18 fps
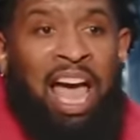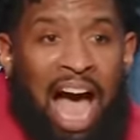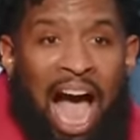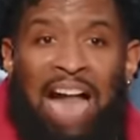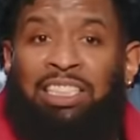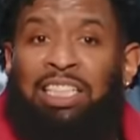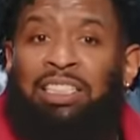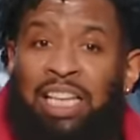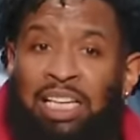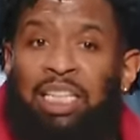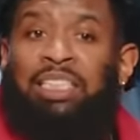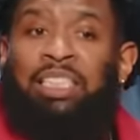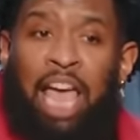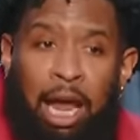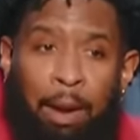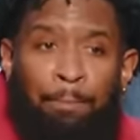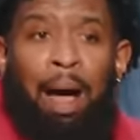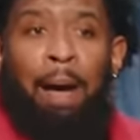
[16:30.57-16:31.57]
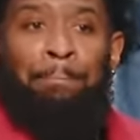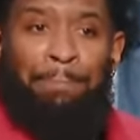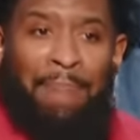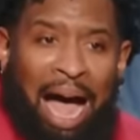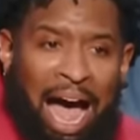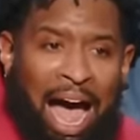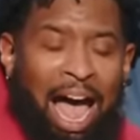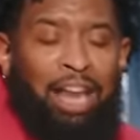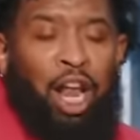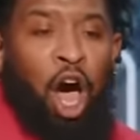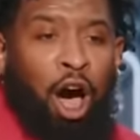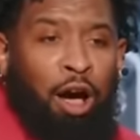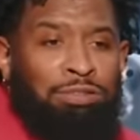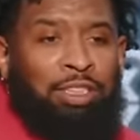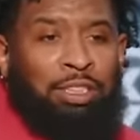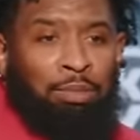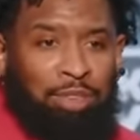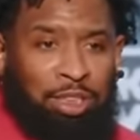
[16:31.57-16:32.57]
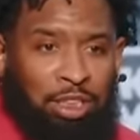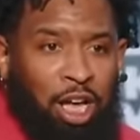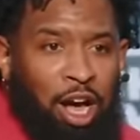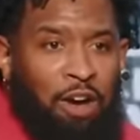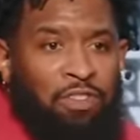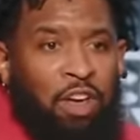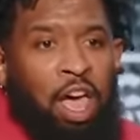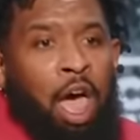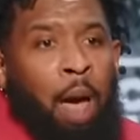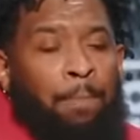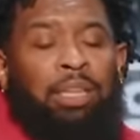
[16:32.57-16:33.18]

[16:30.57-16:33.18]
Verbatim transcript: I just need to take my mind off some stuff.